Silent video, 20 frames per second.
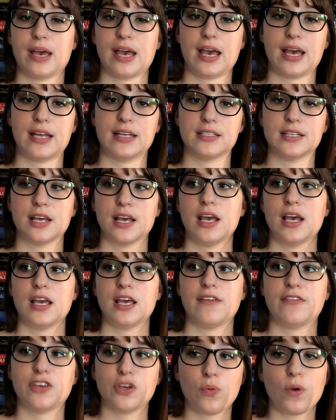And
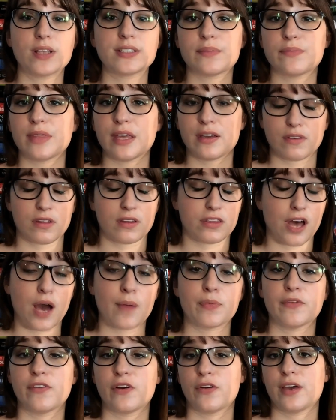if you want something
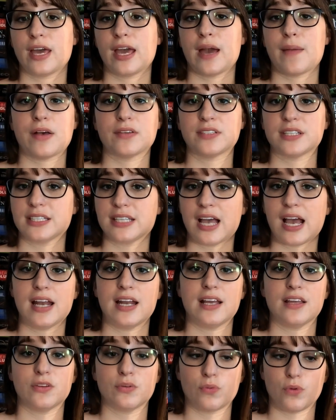thought-provoking about society
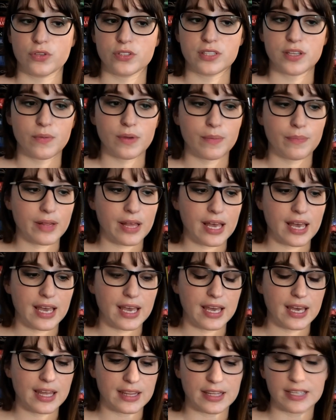and the roles that we
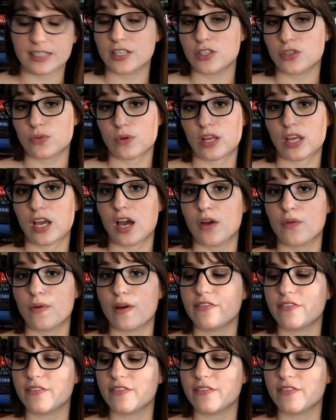play, this is a really good one for